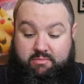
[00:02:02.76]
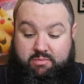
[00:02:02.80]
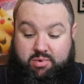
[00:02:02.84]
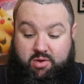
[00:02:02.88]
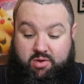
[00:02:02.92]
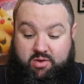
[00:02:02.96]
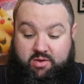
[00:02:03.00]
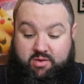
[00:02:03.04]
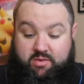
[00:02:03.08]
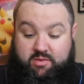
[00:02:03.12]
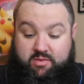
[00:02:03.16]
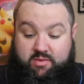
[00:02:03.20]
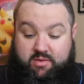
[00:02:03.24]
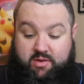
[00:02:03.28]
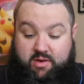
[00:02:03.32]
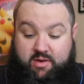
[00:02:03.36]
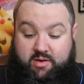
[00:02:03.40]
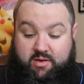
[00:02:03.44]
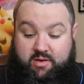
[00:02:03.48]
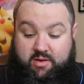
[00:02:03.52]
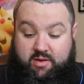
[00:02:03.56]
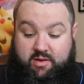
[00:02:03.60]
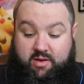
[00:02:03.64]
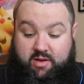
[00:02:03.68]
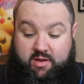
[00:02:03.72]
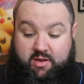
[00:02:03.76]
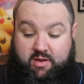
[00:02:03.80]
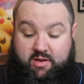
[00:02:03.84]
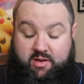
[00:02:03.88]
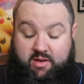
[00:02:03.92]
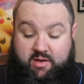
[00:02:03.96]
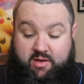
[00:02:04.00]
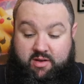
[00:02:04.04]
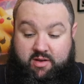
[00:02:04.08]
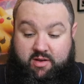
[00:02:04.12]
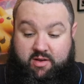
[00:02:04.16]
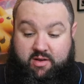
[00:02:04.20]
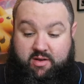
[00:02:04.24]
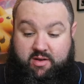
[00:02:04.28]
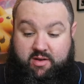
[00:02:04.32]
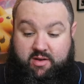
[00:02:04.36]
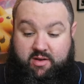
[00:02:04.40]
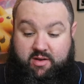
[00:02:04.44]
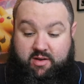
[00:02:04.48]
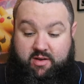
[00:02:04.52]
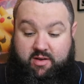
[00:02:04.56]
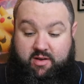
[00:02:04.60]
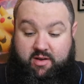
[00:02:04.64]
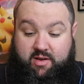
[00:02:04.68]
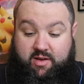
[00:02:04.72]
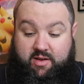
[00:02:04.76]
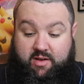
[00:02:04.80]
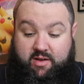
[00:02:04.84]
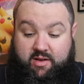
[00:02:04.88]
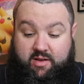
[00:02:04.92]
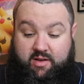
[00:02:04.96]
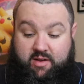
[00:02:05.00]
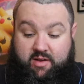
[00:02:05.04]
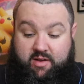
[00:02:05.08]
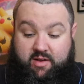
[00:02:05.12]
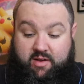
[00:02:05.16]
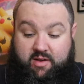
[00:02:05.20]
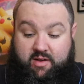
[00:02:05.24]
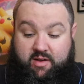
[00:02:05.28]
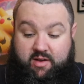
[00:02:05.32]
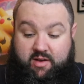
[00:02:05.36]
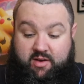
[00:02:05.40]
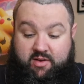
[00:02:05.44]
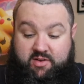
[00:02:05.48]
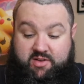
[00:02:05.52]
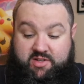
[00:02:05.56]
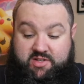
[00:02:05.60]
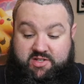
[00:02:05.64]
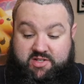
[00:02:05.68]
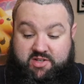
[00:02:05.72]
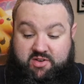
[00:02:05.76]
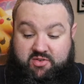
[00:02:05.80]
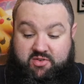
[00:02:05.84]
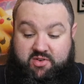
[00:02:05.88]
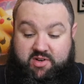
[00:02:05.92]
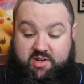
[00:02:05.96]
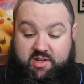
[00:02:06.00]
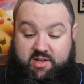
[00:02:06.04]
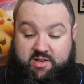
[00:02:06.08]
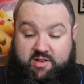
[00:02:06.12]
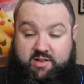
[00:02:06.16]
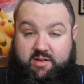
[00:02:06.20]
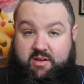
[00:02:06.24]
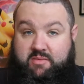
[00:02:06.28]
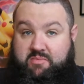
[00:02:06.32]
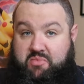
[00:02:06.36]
But, I decided